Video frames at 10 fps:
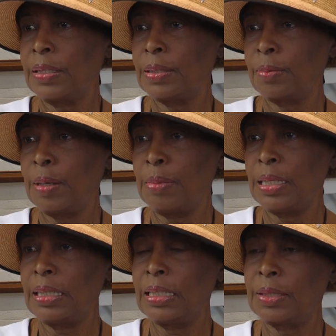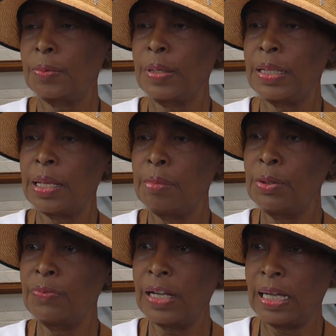with these women is when they
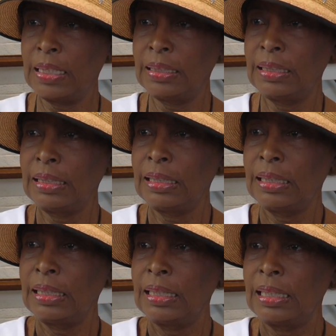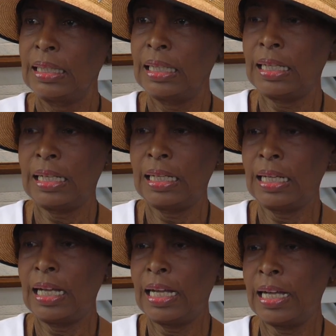move on.
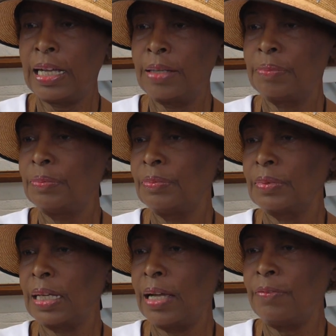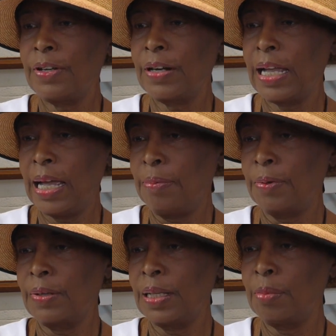I'm very
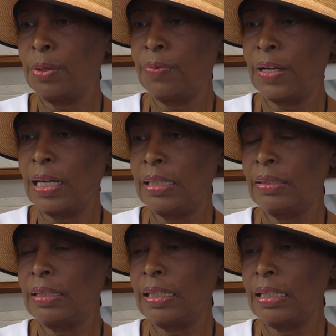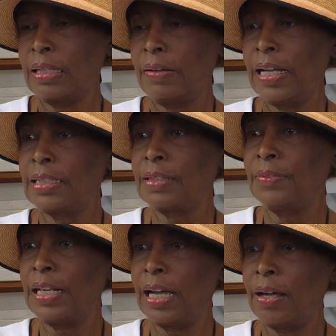happy when they move on. You know, as of
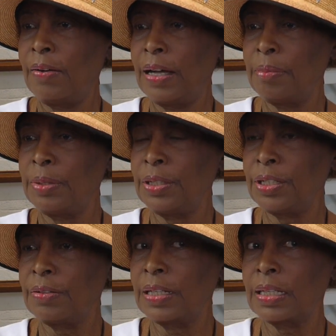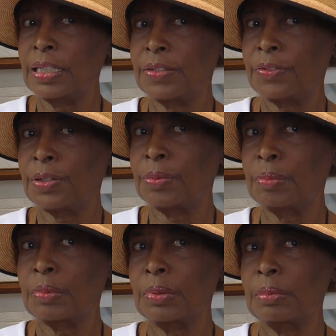now, I've been doing this for
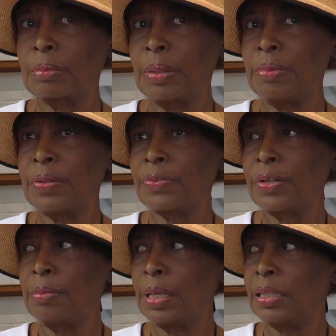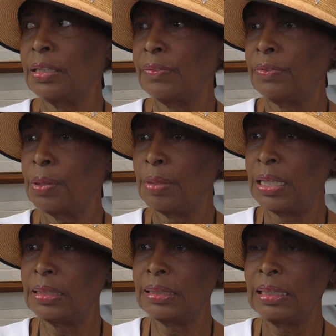maybe 3 months or 4
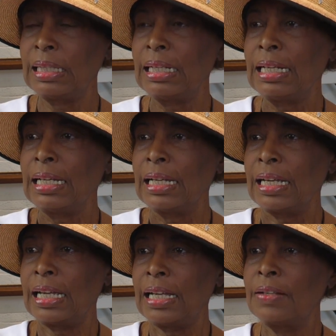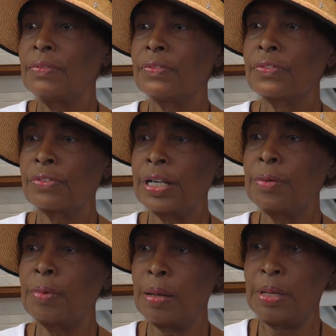months, and
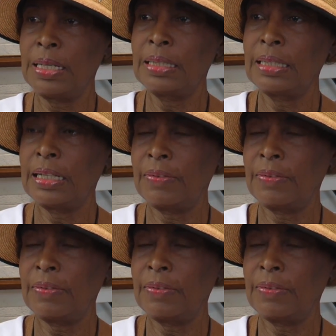3 women